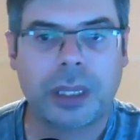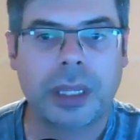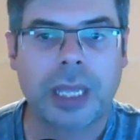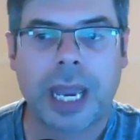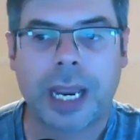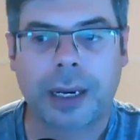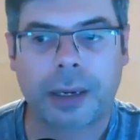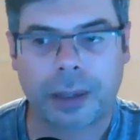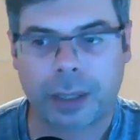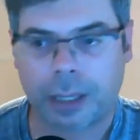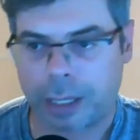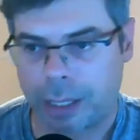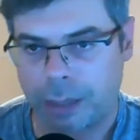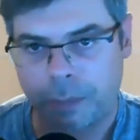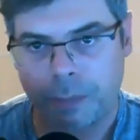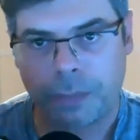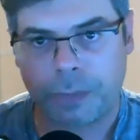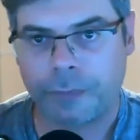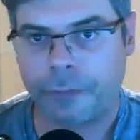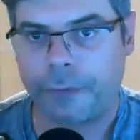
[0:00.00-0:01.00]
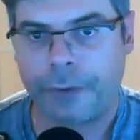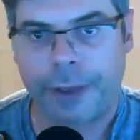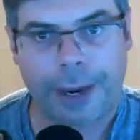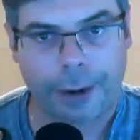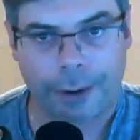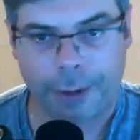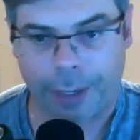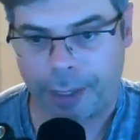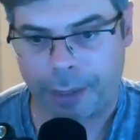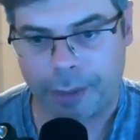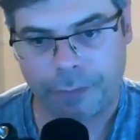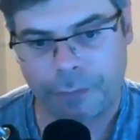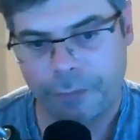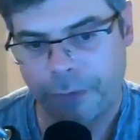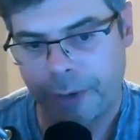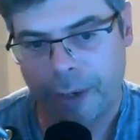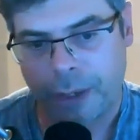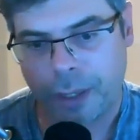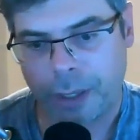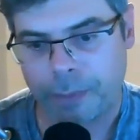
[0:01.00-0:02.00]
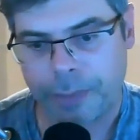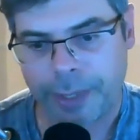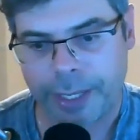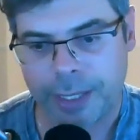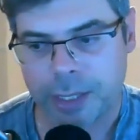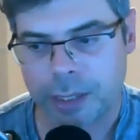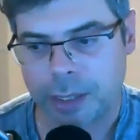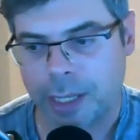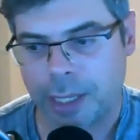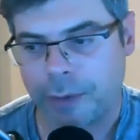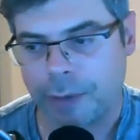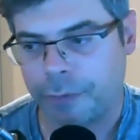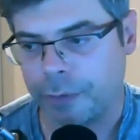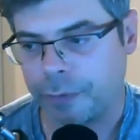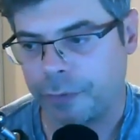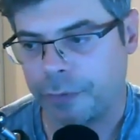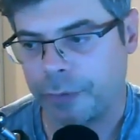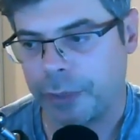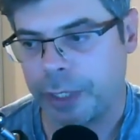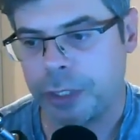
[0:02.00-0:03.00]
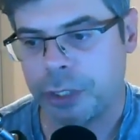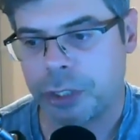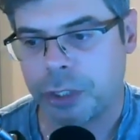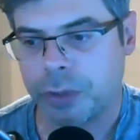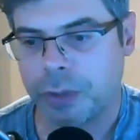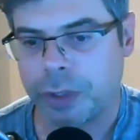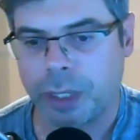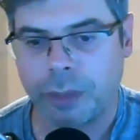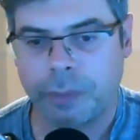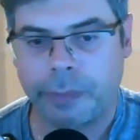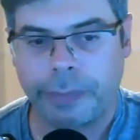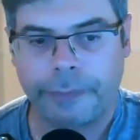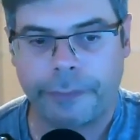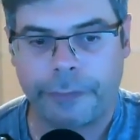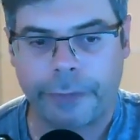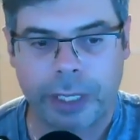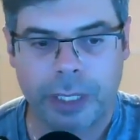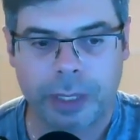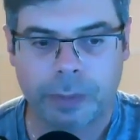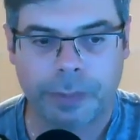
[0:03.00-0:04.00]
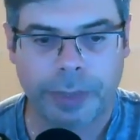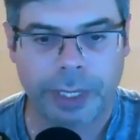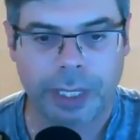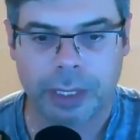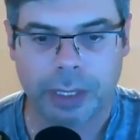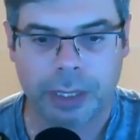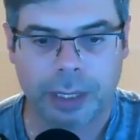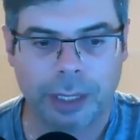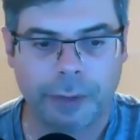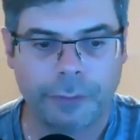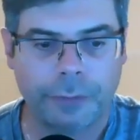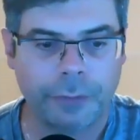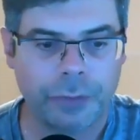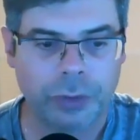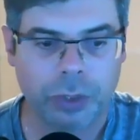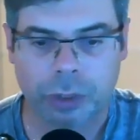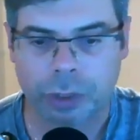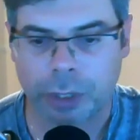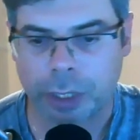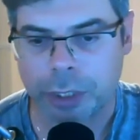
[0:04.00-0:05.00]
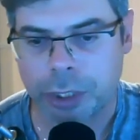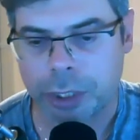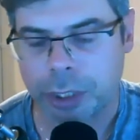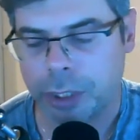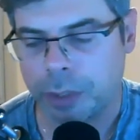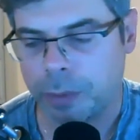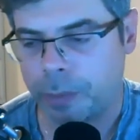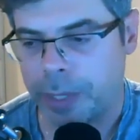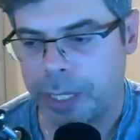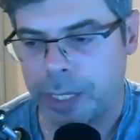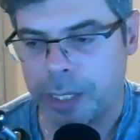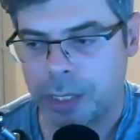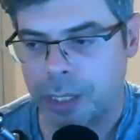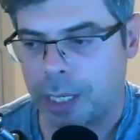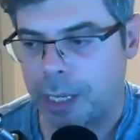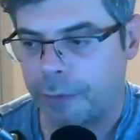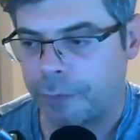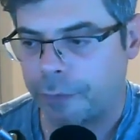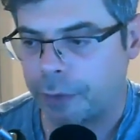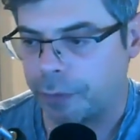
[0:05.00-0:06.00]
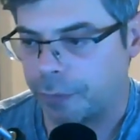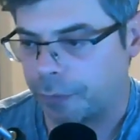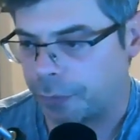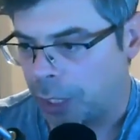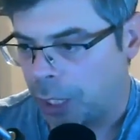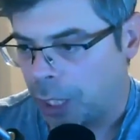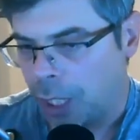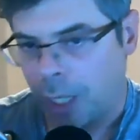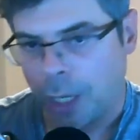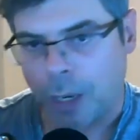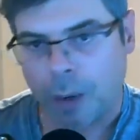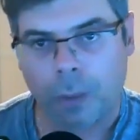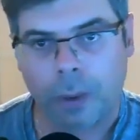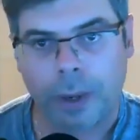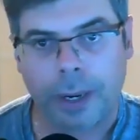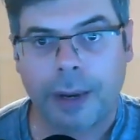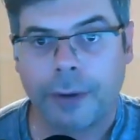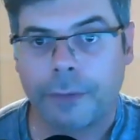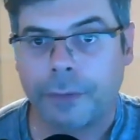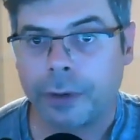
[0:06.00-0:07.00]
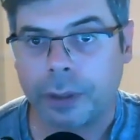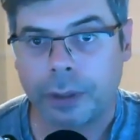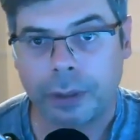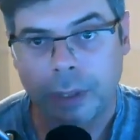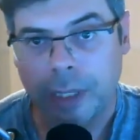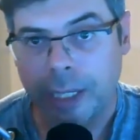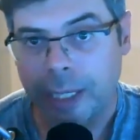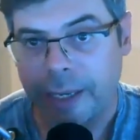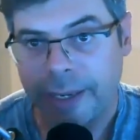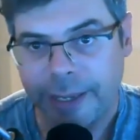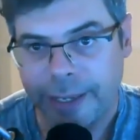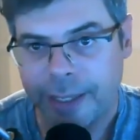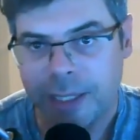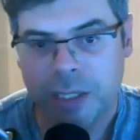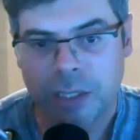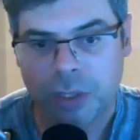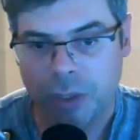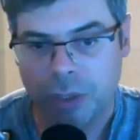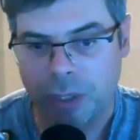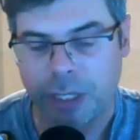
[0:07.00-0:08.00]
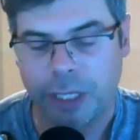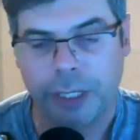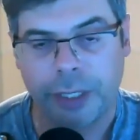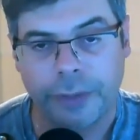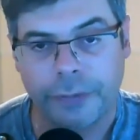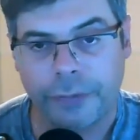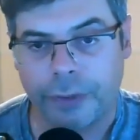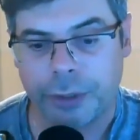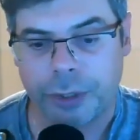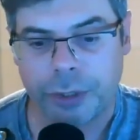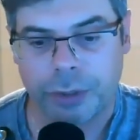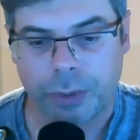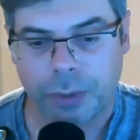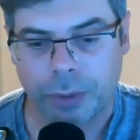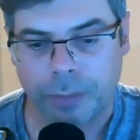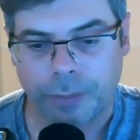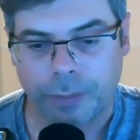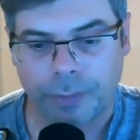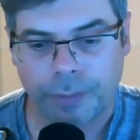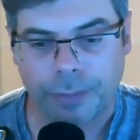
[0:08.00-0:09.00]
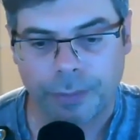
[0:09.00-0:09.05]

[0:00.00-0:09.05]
that can vary based off of injury, based off of structure, based off of whatever it is to the individual.